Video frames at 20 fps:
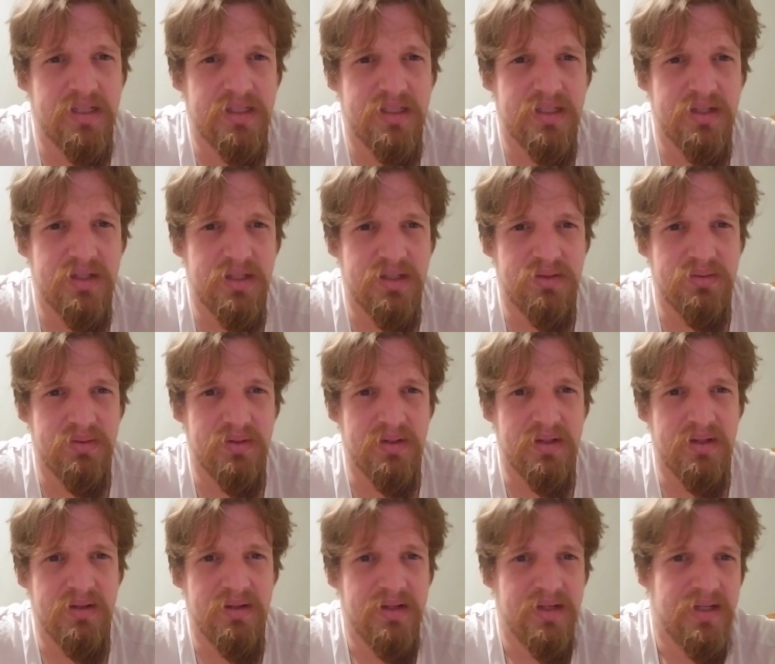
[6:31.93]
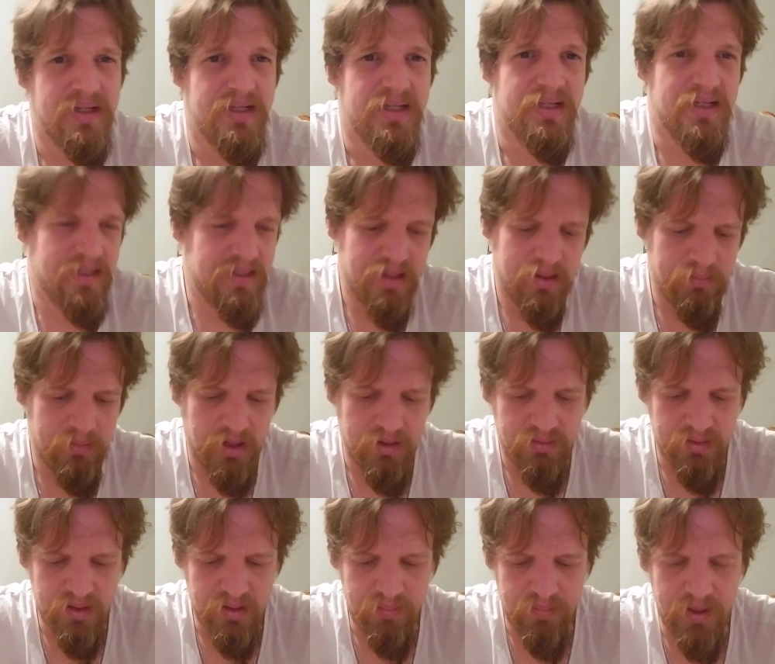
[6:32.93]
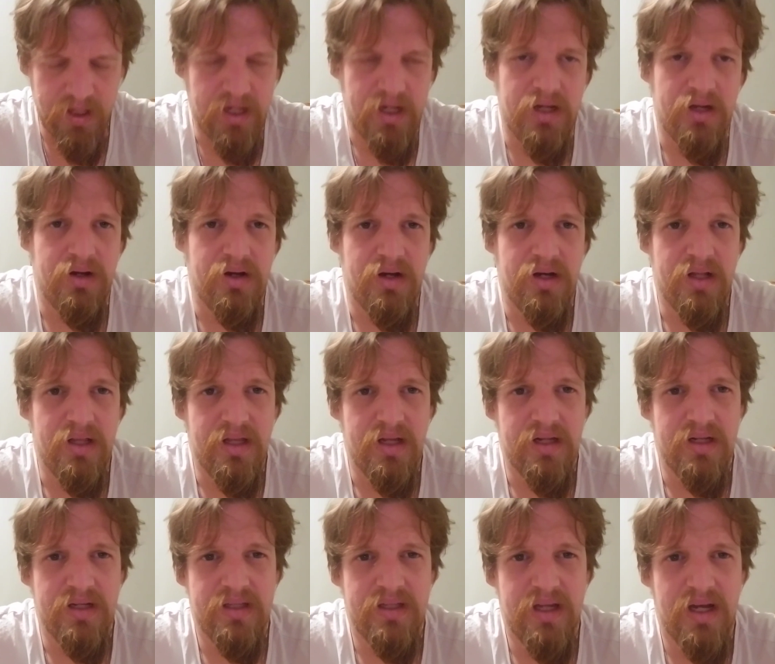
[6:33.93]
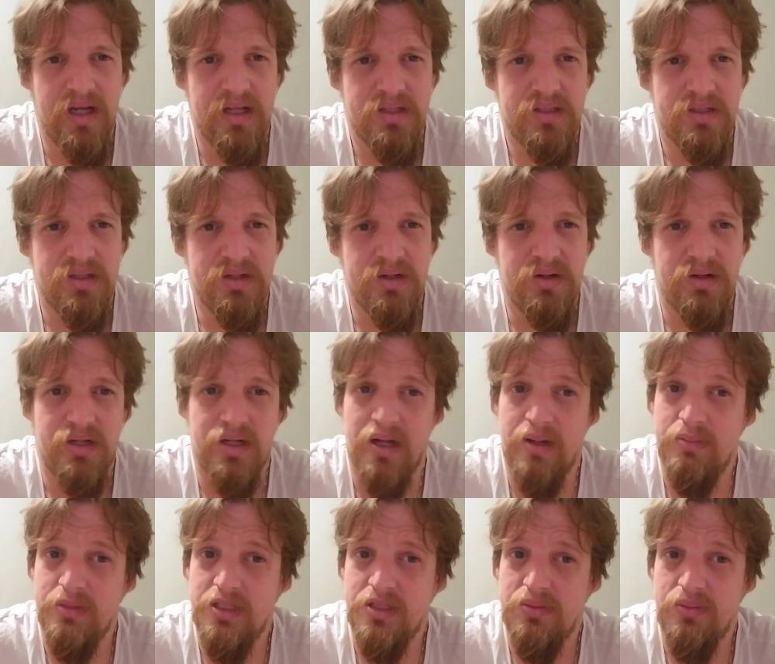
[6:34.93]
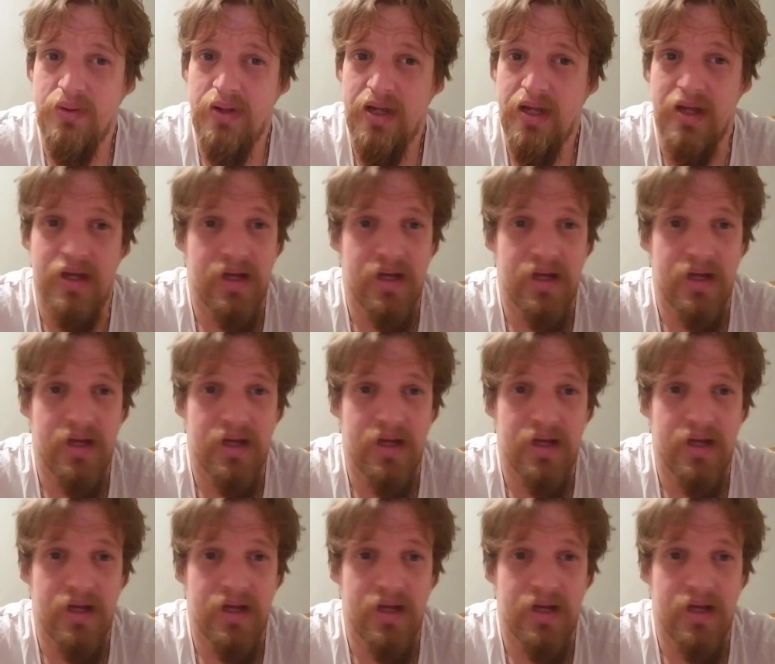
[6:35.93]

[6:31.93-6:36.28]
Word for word: So it doesn't really, I'm not really picky or anything like that. So comment away,